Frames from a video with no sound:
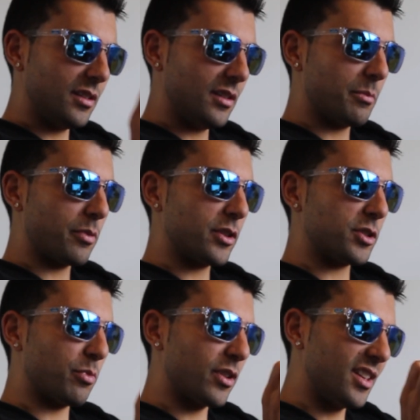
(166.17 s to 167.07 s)
the
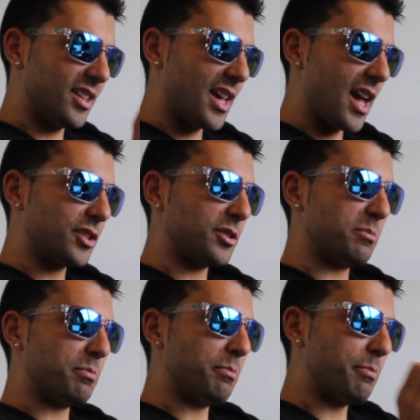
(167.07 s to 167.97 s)
pressure, bringing the
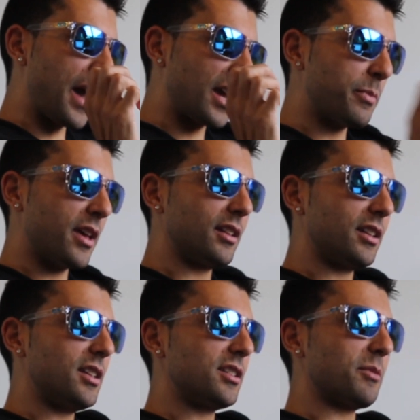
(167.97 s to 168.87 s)
action,
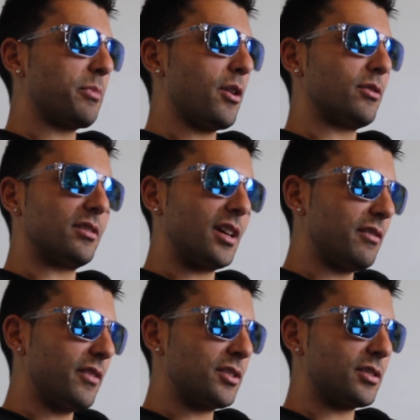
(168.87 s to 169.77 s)
backpedaling his opponent, and
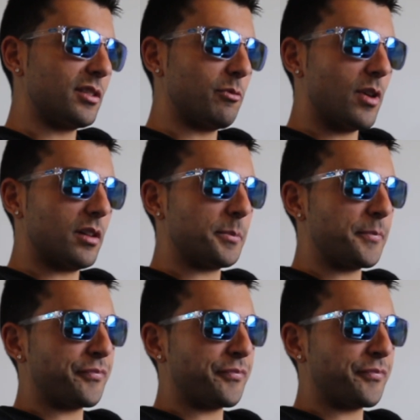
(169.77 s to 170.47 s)
eventually won.